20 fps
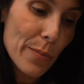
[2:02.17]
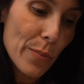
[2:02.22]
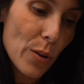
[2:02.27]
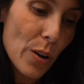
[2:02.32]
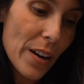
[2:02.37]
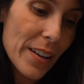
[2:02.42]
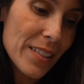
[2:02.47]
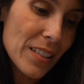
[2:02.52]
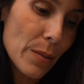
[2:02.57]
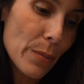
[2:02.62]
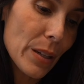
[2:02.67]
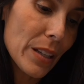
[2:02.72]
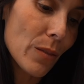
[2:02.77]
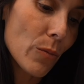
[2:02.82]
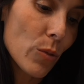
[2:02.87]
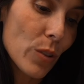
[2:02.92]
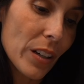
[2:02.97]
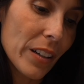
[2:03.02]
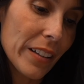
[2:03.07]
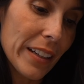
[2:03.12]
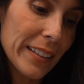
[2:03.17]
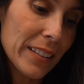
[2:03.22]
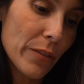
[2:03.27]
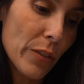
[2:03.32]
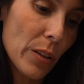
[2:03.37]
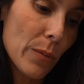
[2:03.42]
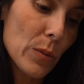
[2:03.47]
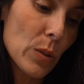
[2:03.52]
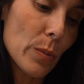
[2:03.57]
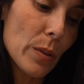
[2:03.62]
priced. I mean, would I like for
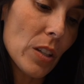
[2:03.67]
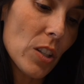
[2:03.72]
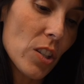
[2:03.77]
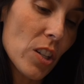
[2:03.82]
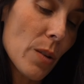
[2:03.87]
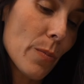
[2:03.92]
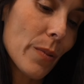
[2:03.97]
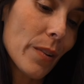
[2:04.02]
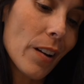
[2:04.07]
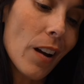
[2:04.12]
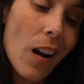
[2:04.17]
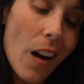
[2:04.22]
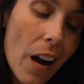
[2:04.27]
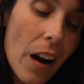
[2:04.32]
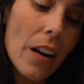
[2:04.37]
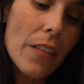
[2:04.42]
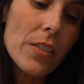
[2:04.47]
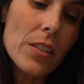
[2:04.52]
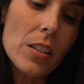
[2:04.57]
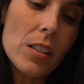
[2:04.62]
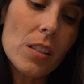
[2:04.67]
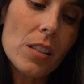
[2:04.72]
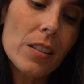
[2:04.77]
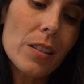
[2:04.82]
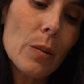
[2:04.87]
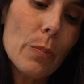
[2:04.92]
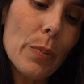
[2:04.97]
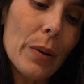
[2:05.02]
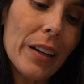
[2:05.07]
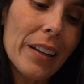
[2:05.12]
them to be cheaper?
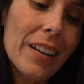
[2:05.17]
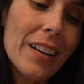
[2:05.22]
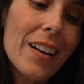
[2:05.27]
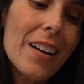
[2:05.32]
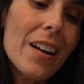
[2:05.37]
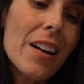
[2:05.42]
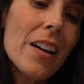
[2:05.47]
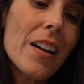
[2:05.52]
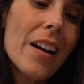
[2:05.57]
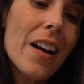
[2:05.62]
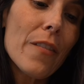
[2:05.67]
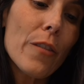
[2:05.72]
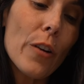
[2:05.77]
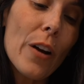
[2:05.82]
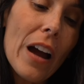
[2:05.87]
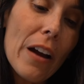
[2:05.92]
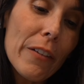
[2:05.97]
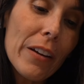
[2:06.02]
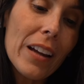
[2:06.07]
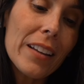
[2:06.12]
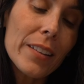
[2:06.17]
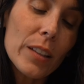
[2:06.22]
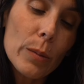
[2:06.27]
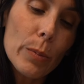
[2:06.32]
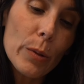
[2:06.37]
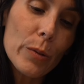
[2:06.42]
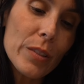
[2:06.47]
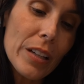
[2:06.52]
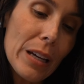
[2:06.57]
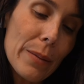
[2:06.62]
Obviously, but for having a little
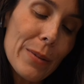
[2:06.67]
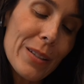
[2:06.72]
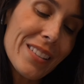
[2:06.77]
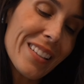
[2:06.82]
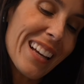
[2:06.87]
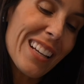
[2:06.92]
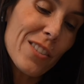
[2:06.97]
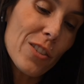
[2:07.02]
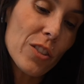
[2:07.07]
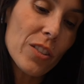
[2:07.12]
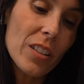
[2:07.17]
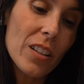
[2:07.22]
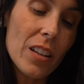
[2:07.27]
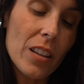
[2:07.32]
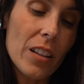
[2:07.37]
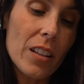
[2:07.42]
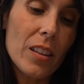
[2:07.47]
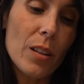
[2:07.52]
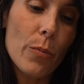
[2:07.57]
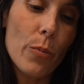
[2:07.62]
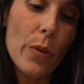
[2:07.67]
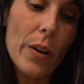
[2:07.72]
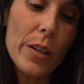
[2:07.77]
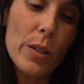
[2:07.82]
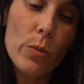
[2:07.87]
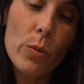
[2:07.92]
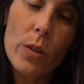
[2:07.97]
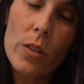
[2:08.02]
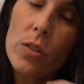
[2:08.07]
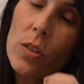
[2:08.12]
bit of diamonds, I just didn't think the
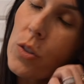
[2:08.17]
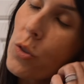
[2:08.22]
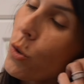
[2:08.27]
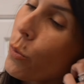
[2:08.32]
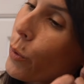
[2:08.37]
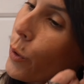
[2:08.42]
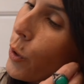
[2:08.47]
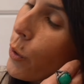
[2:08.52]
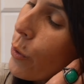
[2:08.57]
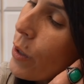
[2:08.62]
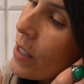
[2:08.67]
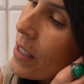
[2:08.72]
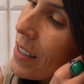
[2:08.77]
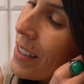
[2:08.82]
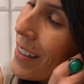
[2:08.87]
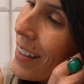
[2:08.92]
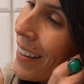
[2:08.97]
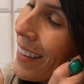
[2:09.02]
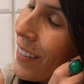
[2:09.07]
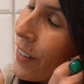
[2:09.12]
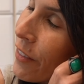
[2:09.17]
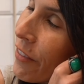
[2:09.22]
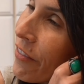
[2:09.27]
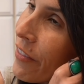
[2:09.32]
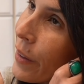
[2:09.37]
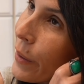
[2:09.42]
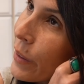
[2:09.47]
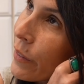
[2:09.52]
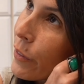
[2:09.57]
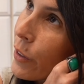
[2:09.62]
price was super crazy. They're
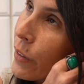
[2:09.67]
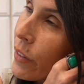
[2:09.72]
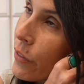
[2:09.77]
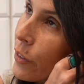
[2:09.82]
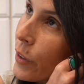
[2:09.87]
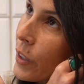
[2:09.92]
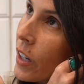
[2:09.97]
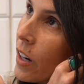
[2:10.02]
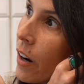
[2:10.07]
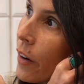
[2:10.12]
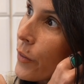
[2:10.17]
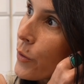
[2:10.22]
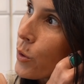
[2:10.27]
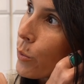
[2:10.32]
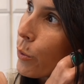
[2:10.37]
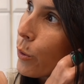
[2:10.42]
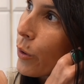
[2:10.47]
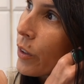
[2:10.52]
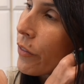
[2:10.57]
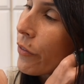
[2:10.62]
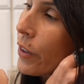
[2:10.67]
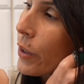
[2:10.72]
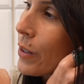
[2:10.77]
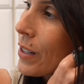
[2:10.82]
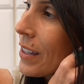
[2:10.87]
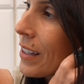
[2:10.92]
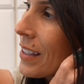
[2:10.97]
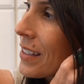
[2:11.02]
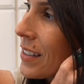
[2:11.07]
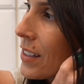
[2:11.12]
very comfortable. They're very
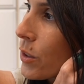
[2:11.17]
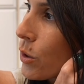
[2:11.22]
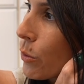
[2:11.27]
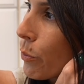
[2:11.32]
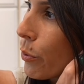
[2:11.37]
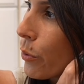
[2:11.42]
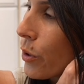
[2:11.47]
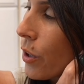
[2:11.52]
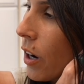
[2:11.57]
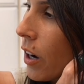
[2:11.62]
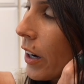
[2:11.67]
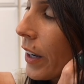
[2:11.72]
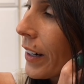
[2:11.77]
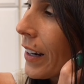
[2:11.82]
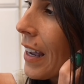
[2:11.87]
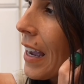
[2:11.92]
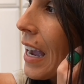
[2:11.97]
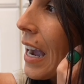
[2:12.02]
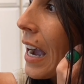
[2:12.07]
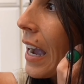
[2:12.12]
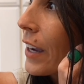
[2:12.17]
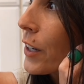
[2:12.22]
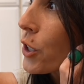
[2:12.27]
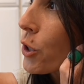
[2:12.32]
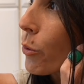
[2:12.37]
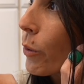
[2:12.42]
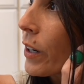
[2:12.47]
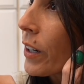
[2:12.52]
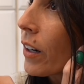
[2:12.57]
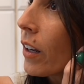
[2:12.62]
easy to put on. I
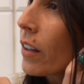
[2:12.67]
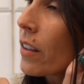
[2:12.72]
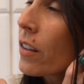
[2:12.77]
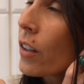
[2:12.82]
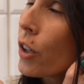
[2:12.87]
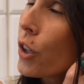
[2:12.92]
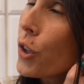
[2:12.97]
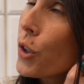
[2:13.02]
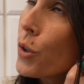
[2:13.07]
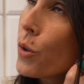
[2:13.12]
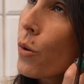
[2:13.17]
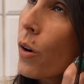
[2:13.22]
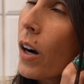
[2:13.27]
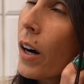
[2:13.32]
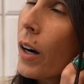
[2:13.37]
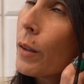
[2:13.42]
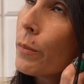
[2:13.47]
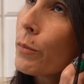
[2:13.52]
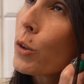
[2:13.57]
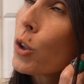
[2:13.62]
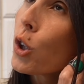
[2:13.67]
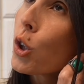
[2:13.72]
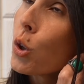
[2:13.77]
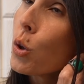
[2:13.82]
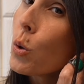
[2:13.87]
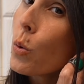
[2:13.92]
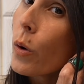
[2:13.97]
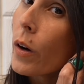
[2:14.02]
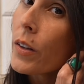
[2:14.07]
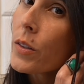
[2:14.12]
tried on the new
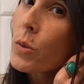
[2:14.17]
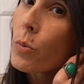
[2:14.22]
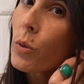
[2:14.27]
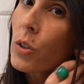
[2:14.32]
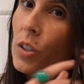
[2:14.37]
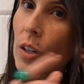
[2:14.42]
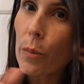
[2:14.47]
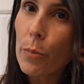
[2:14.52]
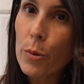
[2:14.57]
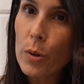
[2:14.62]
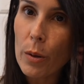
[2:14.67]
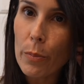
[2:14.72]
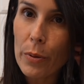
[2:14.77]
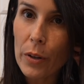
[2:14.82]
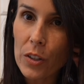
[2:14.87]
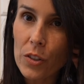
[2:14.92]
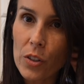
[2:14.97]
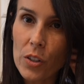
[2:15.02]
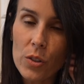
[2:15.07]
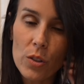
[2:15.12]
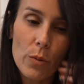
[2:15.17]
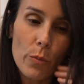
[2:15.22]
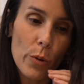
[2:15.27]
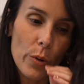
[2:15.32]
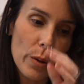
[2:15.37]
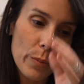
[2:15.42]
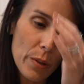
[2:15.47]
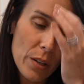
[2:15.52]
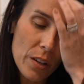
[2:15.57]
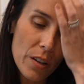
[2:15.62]
Clue ones, which I'll put a picture somewhere
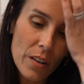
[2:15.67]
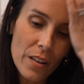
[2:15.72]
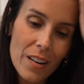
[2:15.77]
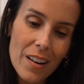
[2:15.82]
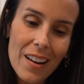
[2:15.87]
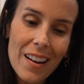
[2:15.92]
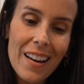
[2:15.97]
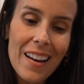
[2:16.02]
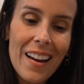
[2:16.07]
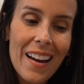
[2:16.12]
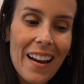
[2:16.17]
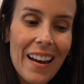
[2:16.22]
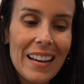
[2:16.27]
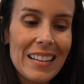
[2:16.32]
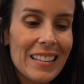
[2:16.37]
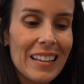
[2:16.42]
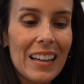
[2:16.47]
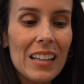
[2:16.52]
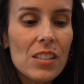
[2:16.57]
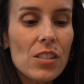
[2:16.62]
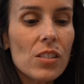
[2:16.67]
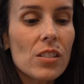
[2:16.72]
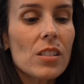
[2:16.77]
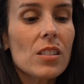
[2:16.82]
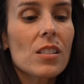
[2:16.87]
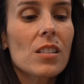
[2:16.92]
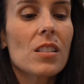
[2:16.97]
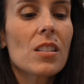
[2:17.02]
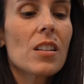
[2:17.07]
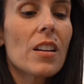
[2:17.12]
up here. And I
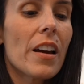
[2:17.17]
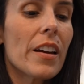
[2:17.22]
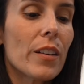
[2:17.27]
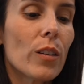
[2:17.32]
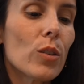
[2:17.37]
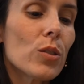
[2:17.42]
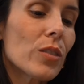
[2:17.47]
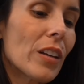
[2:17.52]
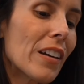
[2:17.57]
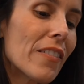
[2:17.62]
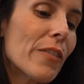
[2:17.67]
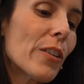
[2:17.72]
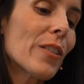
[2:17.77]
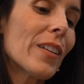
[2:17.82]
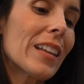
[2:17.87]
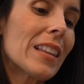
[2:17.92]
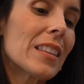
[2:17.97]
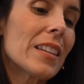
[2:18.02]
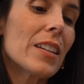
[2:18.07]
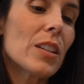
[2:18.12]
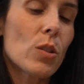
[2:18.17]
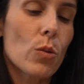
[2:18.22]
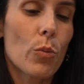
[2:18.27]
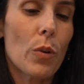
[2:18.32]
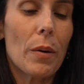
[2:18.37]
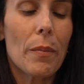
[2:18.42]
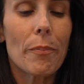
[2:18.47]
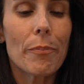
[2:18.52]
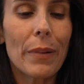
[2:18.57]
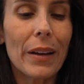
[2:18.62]
felt like these
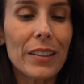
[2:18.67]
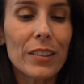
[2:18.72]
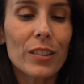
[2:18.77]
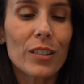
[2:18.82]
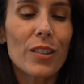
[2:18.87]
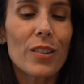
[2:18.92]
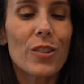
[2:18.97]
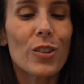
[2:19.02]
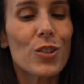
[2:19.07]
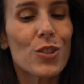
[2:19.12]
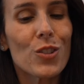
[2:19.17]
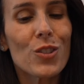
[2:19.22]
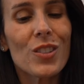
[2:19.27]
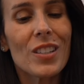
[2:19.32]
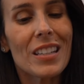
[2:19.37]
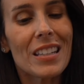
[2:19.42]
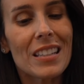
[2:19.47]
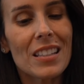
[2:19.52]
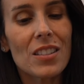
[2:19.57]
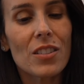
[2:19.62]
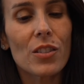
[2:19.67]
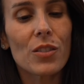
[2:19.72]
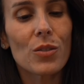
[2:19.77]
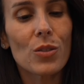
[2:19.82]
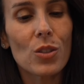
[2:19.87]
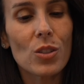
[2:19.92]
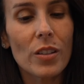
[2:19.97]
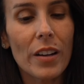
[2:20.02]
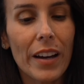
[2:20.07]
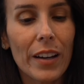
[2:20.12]
were better. They're just easier to
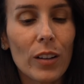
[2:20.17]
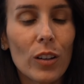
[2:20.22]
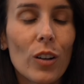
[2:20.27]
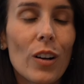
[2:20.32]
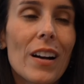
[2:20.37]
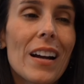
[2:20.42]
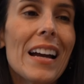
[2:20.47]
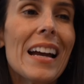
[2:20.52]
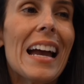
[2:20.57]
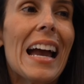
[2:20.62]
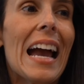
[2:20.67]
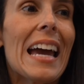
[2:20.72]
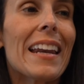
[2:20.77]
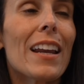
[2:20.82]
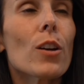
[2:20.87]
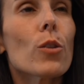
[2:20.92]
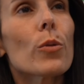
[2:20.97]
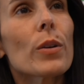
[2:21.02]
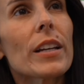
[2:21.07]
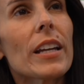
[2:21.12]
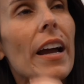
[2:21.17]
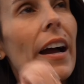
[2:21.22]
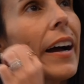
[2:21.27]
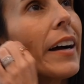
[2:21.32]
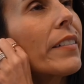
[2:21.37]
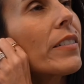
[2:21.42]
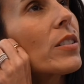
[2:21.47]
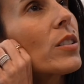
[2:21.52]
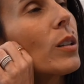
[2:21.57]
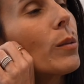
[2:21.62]
style. And I already
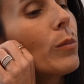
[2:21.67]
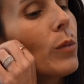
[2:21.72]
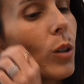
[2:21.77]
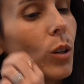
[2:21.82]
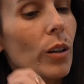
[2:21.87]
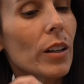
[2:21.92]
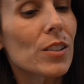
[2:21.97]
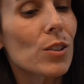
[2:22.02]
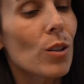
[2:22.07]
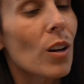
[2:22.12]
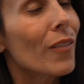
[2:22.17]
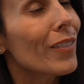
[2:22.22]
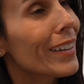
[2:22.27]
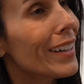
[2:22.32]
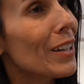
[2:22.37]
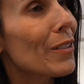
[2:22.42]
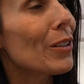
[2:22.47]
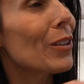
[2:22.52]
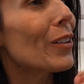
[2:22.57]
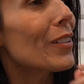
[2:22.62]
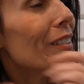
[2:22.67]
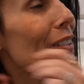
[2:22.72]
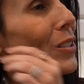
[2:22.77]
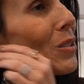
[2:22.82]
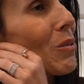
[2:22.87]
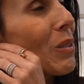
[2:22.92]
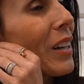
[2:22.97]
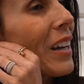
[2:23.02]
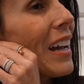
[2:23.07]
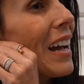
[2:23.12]
have some, oh, I still have an earring on this
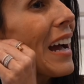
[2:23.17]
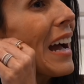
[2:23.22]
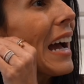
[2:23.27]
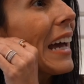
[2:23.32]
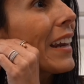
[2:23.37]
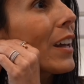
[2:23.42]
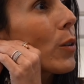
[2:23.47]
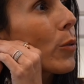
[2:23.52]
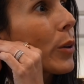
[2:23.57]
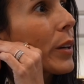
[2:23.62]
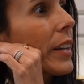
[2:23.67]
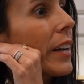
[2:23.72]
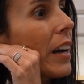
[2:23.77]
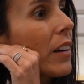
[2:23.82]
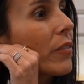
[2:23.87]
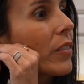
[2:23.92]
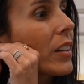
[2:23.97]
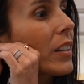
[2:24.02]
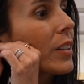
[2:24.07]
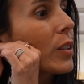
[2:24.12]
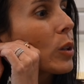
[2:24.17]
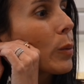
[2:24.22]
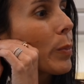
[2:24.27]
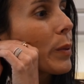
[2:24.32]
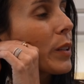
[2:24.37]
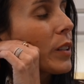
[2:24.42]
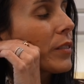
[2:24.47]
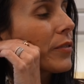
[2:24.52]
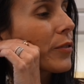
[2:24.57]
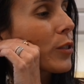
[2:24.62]
one. And I already have a little
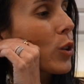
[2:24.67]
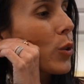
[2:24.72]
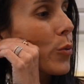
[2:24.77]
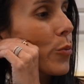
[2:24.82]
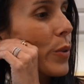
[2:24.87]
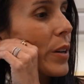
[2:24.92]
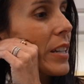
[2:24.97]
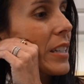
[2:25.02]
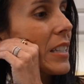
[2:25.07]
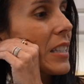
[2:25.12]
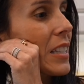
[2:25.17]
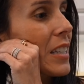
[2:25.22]
bit of funky